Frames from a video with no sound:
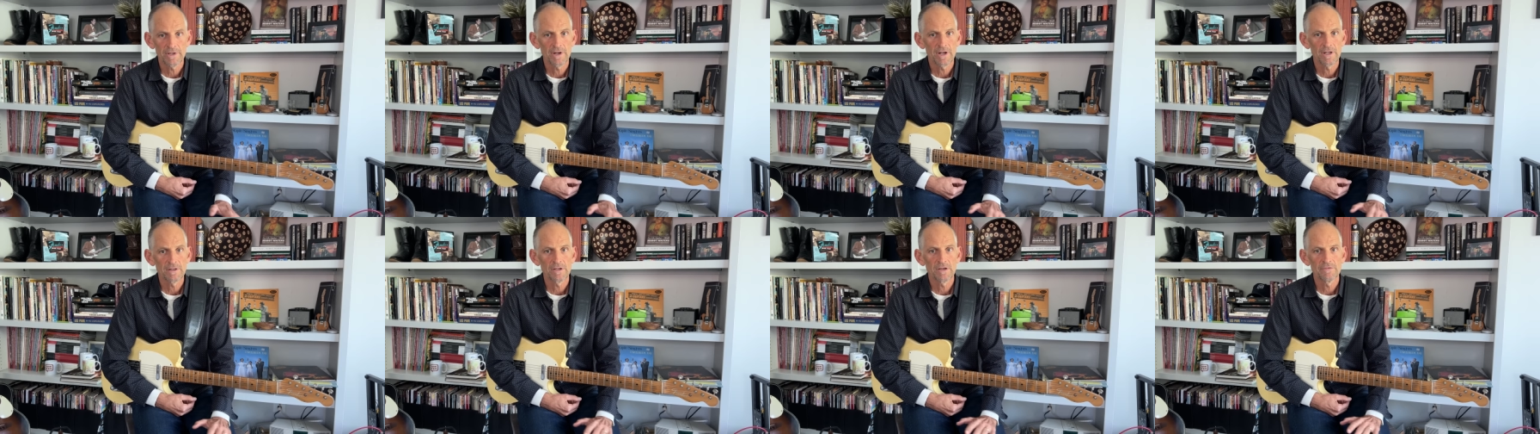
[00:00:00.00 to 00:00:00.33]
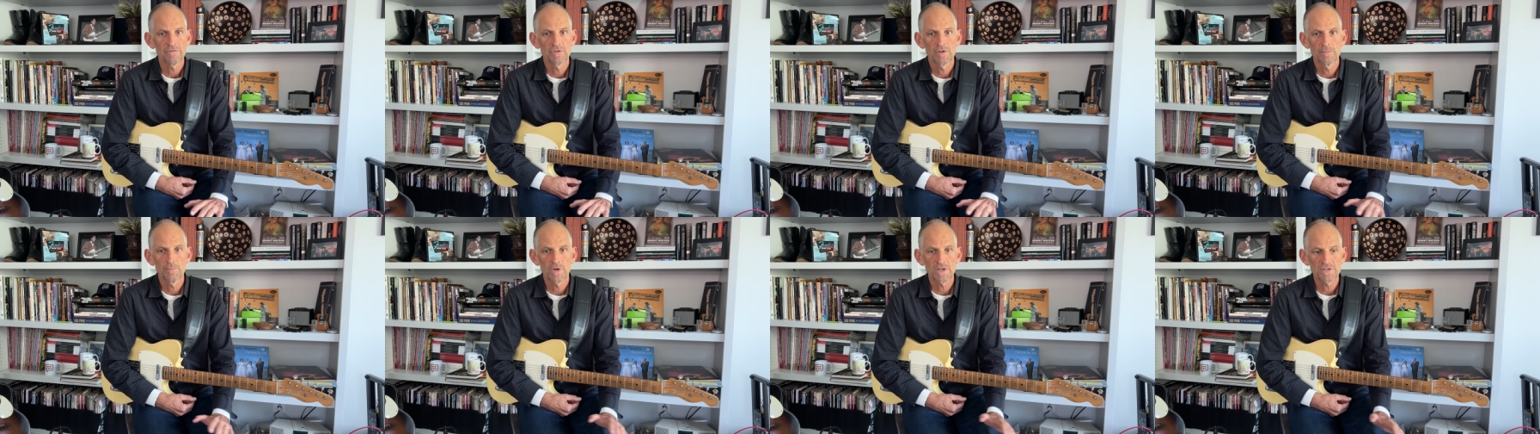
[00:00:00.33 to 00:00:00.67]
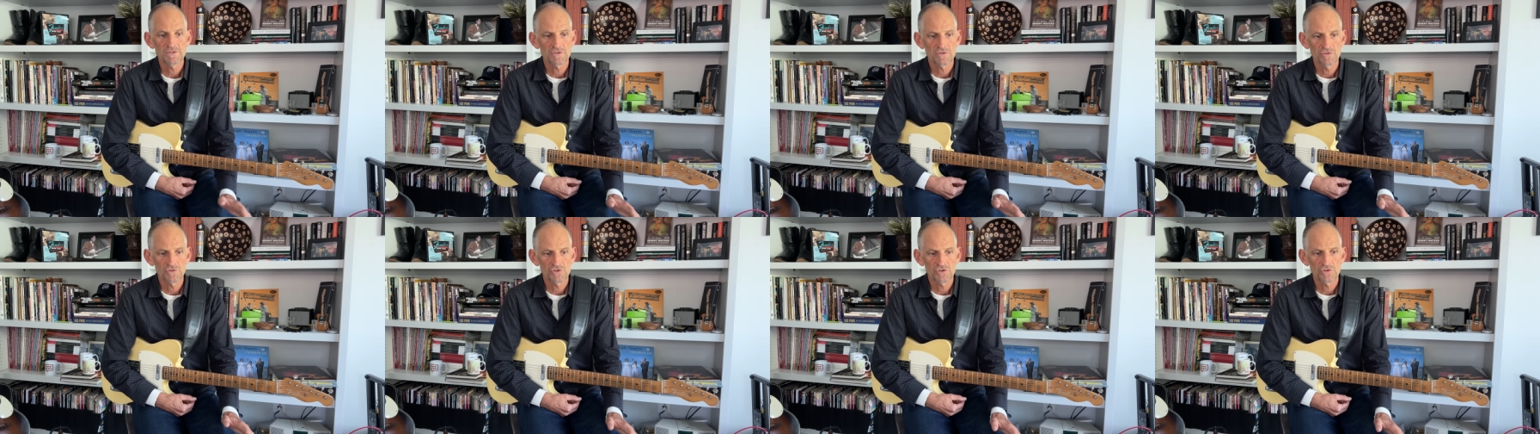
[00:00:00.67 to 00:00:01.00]
I love the
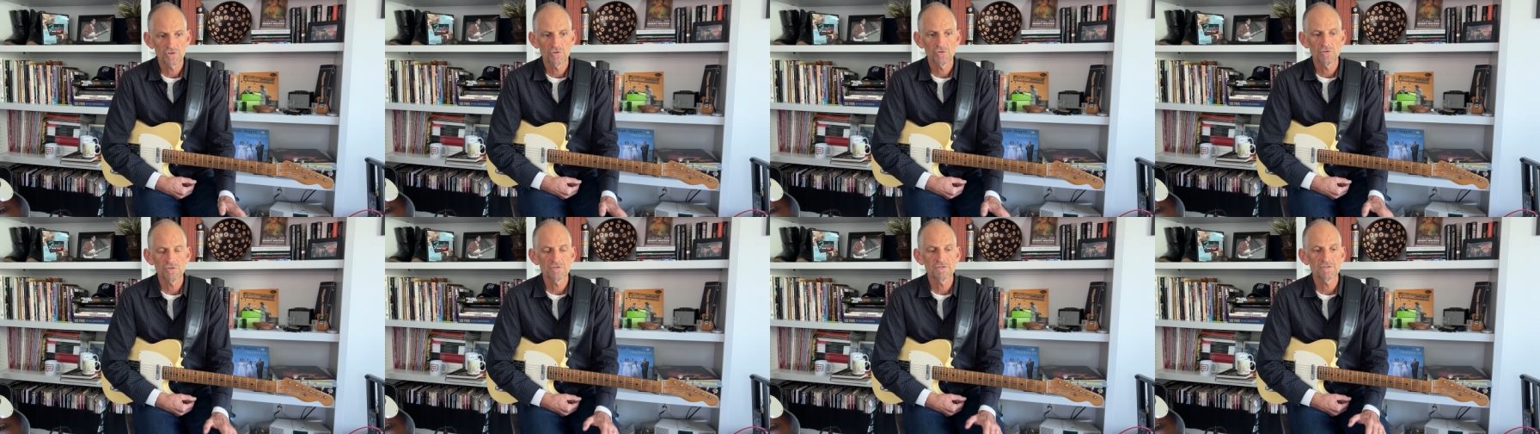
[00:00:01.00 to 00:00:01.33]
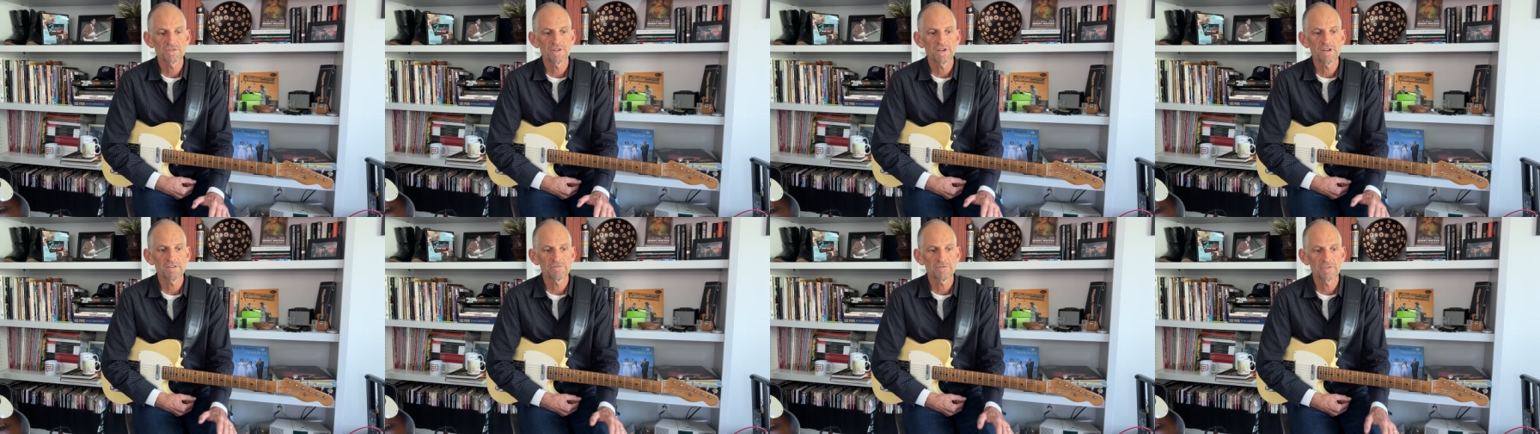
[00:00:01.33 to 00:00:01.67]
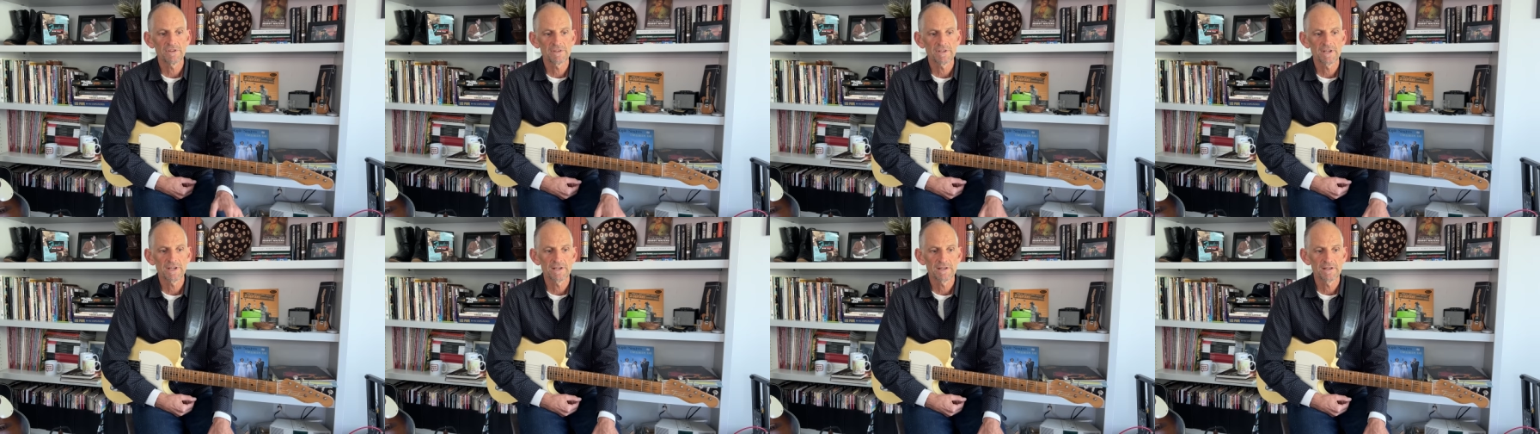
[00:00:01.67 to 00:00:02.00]
Muscle Shoals stuff
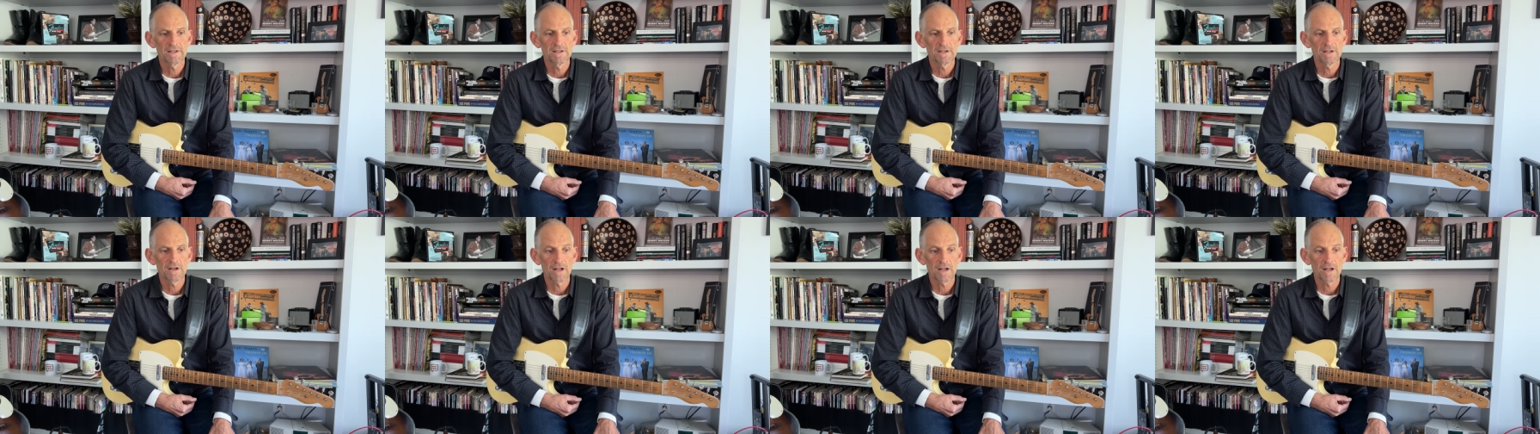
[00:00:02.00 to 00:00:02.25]
that they did.